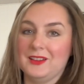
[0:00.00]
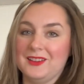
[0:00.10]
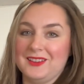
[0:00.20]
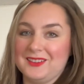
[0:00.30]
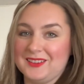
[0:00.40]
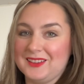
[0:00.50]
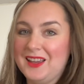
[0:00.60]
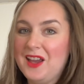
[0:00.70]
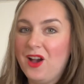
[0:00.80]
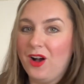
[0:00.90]
This is
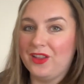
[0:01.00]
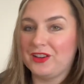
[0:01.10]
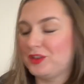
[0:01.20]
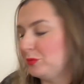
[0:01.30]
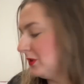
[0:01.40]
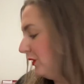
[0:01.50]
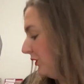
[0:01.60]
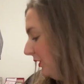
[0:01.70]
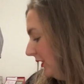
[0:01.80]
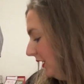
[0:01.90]
all the Christmas gifts
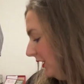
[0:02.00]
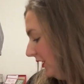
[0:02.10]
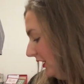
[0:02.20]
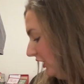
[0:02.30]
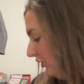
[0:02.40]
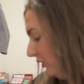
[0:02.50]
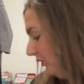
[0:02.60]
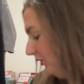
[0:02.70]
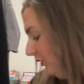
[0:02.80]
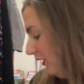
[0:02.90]
are in here, and I
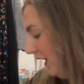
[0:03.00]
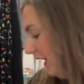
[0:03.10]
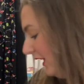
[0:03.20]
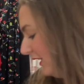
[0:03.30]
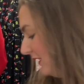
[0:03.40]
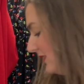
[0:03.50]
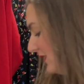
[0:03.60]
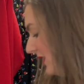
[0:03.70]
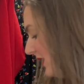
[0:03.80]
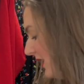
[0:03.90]
showed you guys
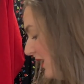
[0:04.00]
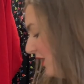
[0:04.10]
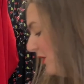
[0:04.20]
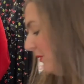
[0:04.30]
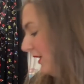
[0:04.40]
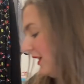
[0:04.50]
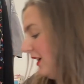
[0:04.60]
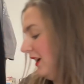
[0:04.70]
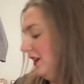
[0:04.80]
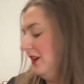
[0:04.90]
what I
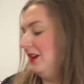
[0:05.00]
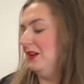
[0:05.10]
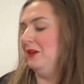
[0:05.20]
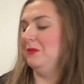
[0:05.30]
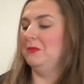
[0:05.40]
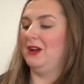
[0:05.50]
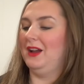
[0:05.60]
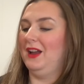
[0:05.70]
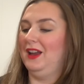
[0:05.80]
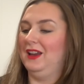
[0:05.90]
got
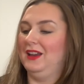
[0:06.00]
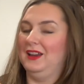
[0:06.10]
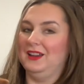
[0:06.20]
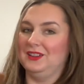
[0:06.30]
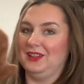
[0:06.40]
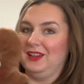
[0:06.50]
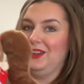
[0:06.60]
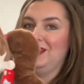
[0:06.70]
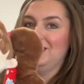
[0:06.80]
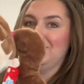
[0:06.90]
my
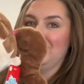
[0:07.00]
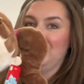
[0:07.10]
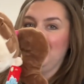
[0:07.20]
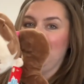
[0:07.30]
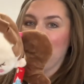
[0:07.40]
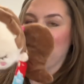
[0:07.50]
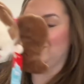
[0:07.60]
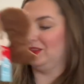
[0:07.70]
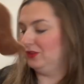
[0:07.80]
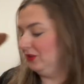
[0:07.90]
niece,
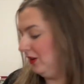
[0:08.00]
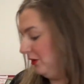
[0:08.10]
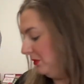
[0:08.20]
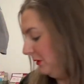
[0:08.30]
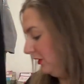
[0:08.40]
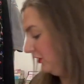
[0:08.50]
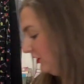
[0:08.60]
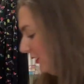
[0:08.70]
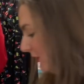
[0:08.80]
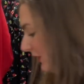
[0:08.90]
this little doll, but I want to show you what